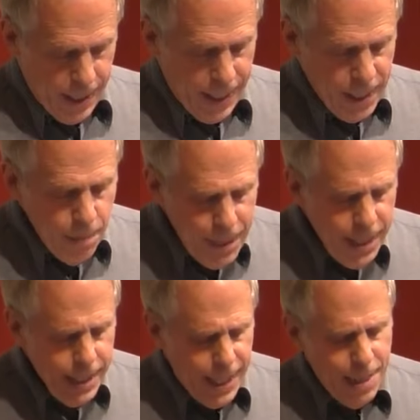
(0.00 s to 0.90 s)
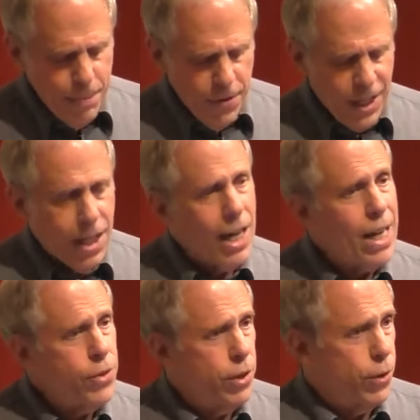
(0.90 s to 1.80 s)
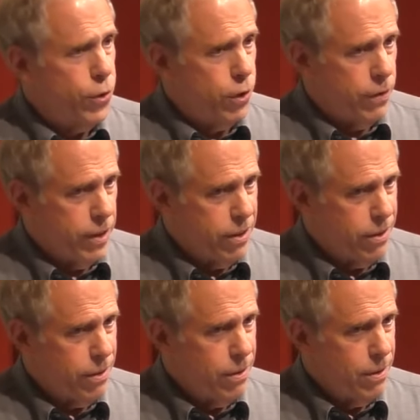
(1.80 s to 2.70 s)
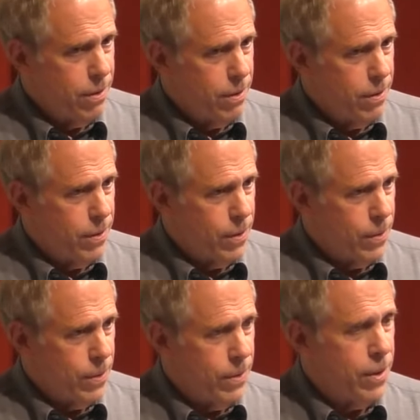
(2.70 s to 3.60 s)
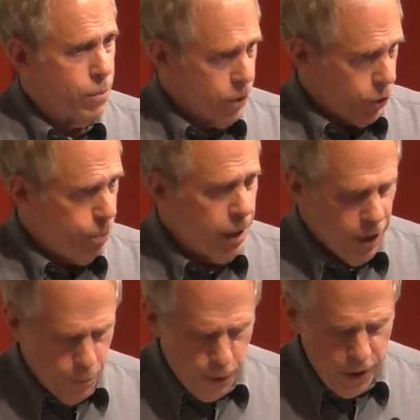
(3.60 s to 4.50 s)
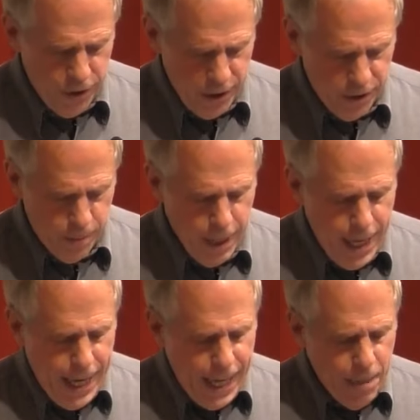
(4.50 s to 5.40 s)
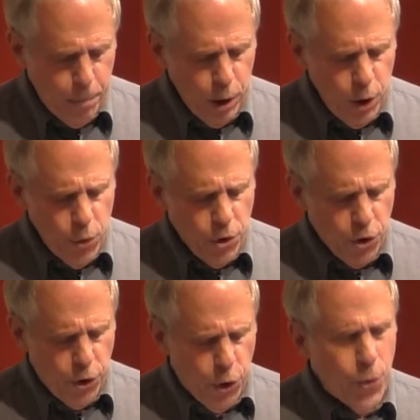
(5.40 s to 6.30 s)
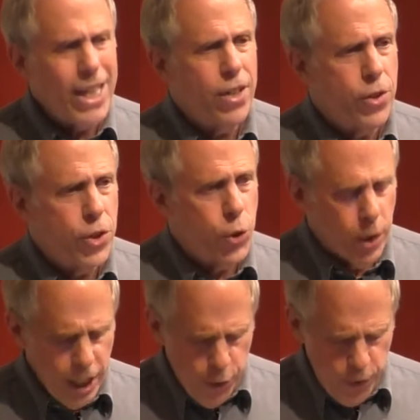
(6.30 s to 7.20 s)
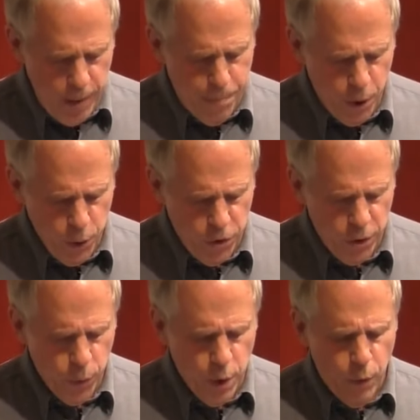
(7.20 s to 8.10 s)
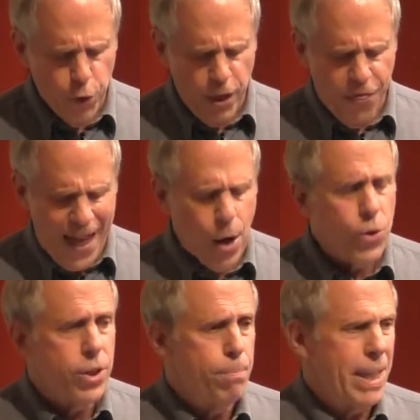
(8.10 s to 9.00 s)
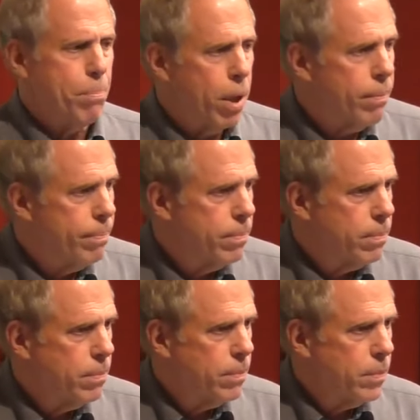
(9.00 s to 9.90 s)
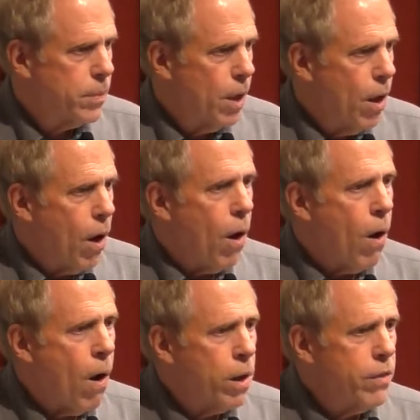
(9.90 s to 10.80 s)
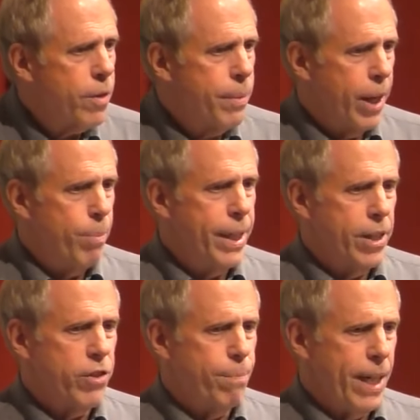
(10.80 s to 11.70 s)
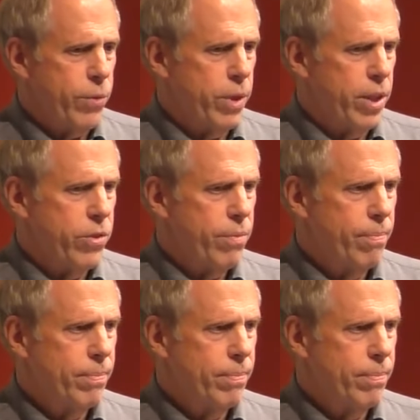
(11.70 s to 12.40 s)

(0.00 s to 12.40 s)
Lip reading: In the meantime, the consular service, which is part of the spoils system, had ballooned to 323 posts with over 1,000 people, all of them there because of patronage.